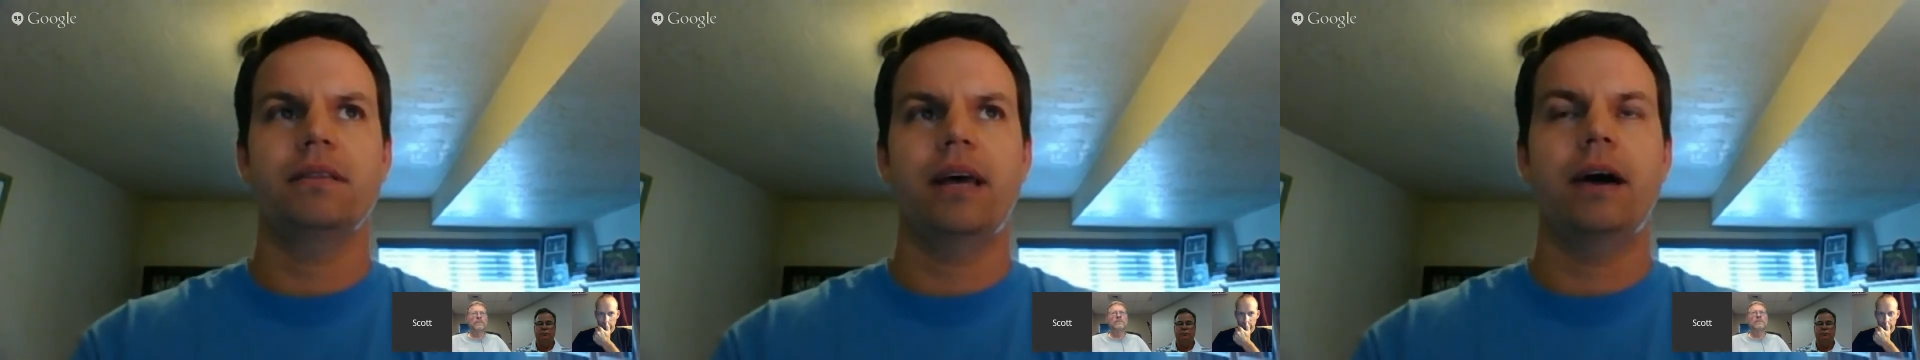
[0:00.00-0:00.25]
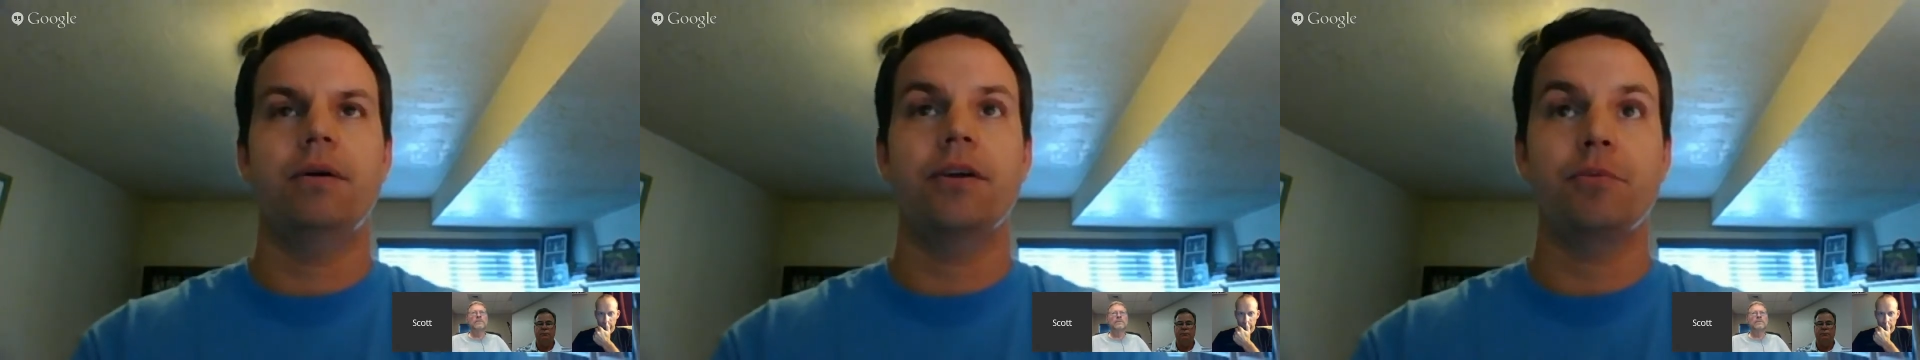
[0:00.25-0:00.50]

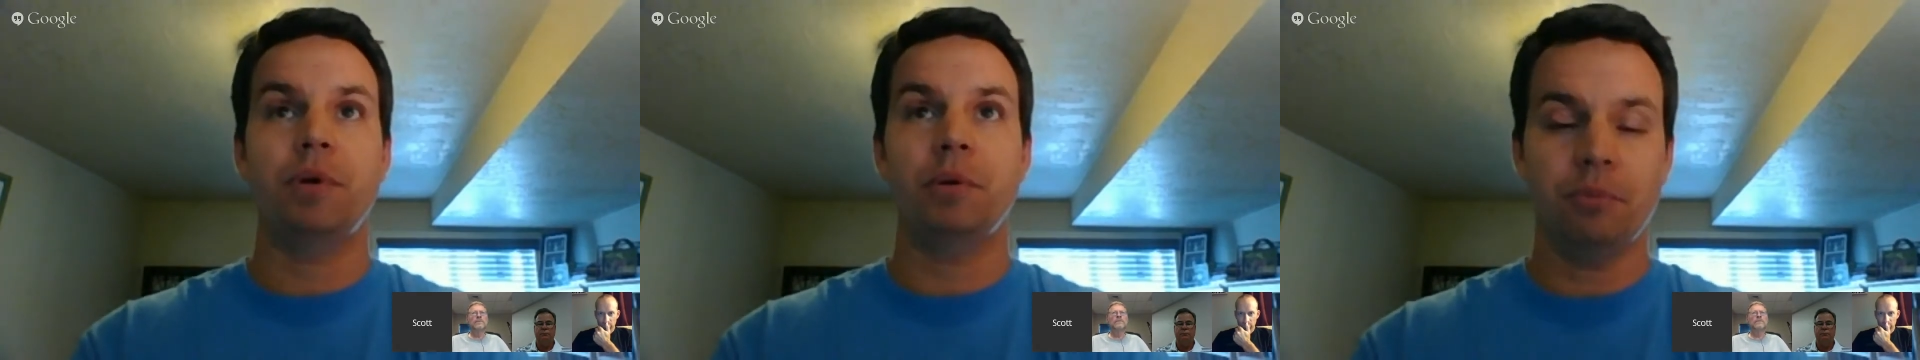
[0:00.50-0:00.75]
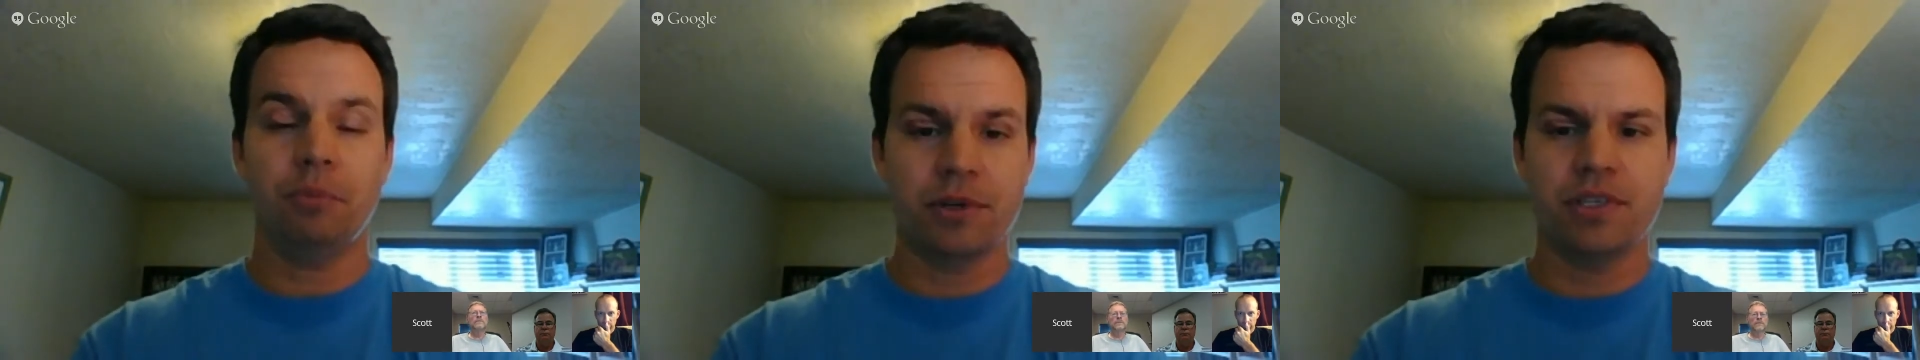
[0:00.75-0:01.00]
how other
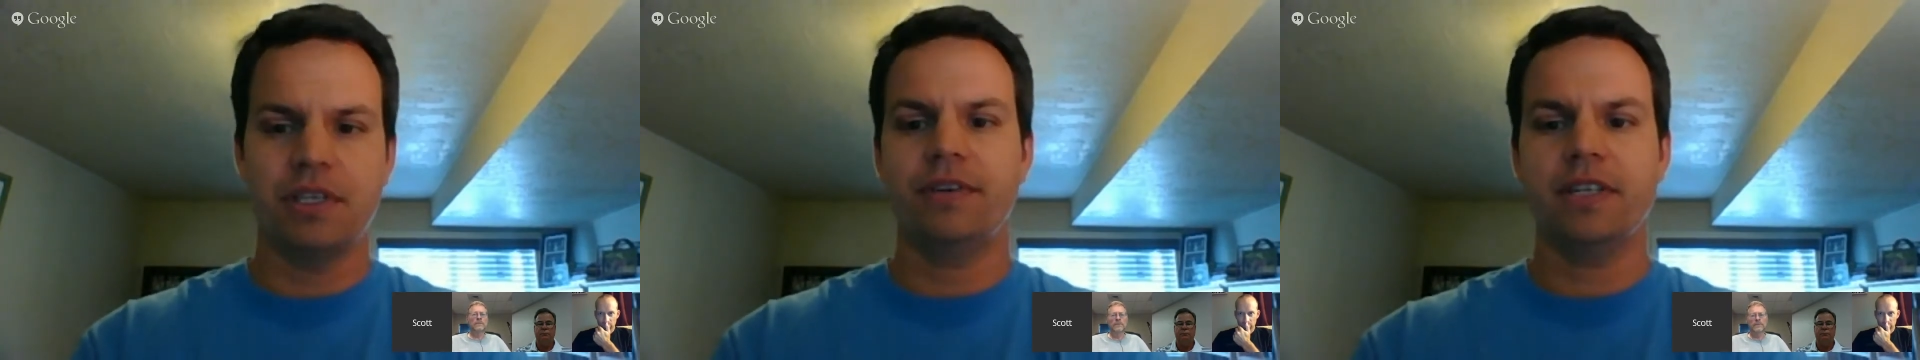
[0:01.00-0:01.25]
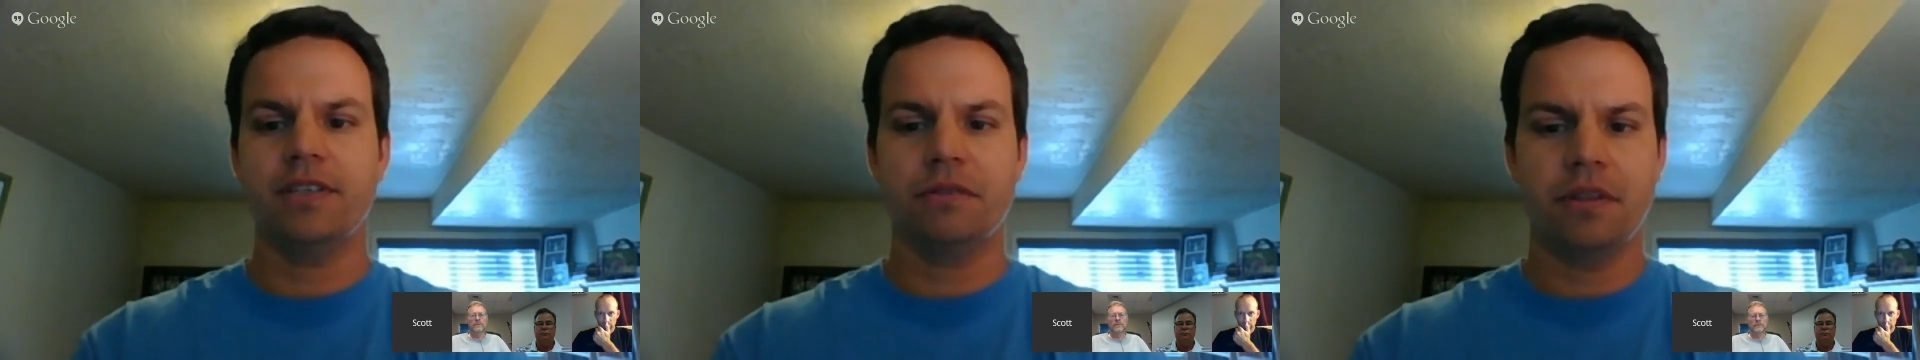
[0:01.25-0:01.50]
people perceive
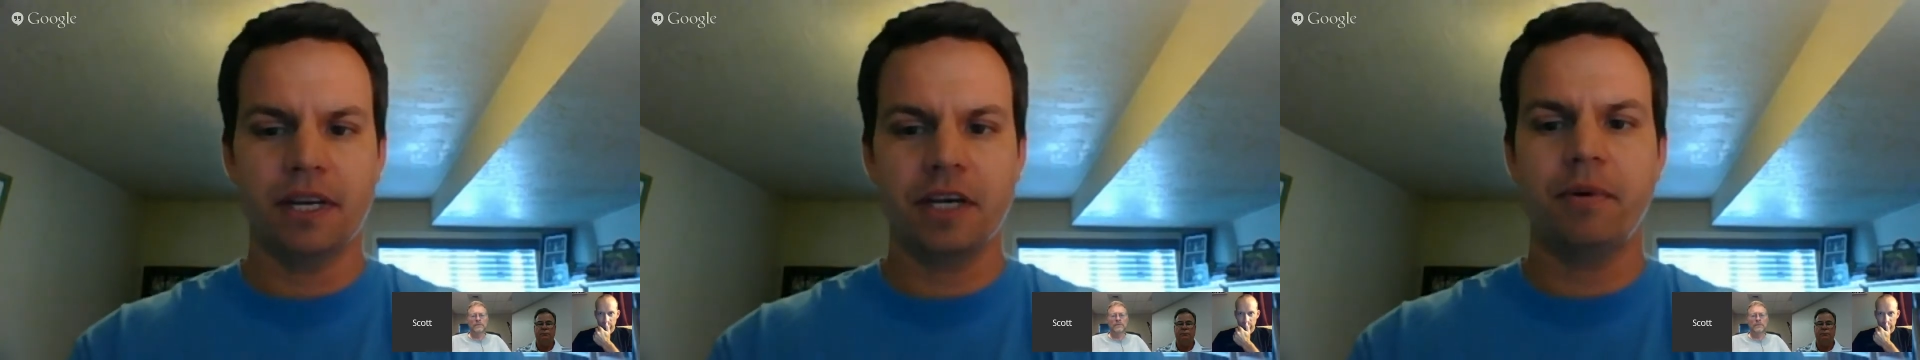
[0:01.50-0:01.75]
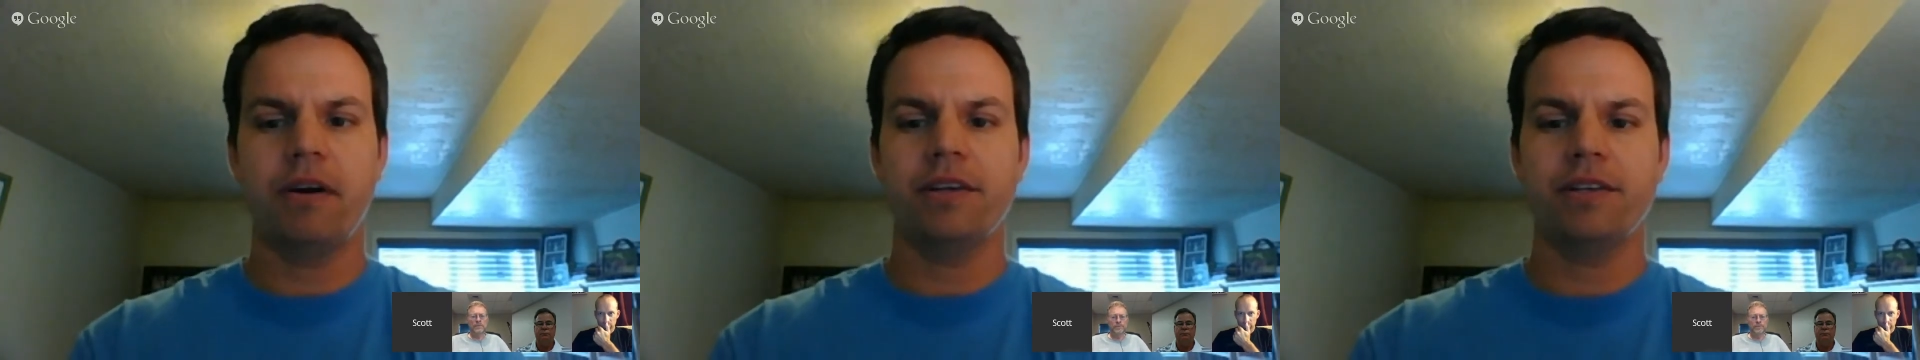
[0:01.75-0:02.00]
us or think
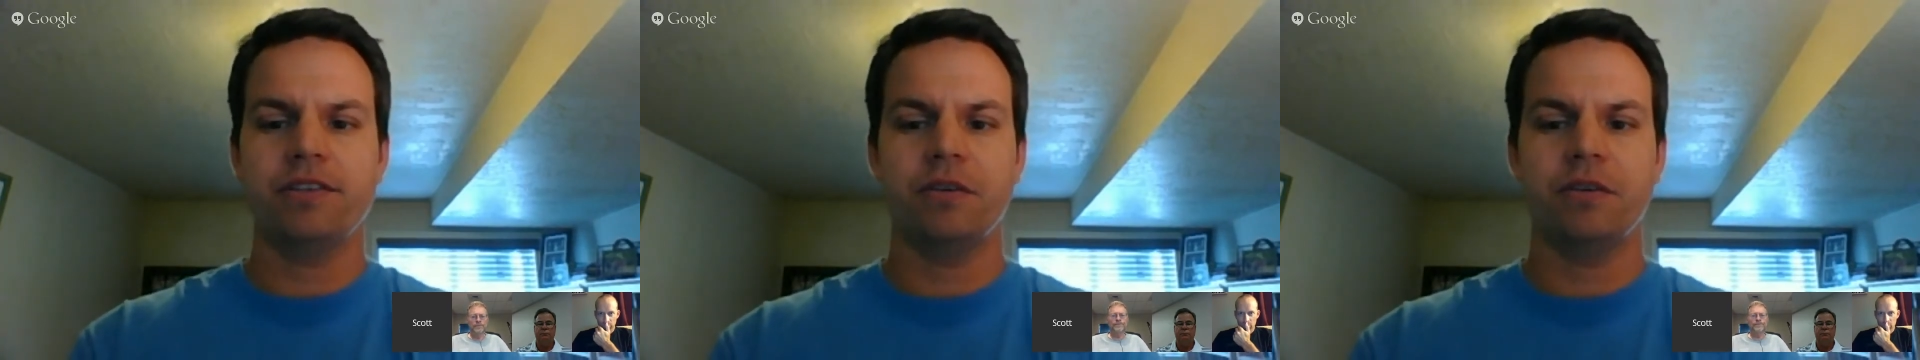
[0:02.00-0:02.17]
about us,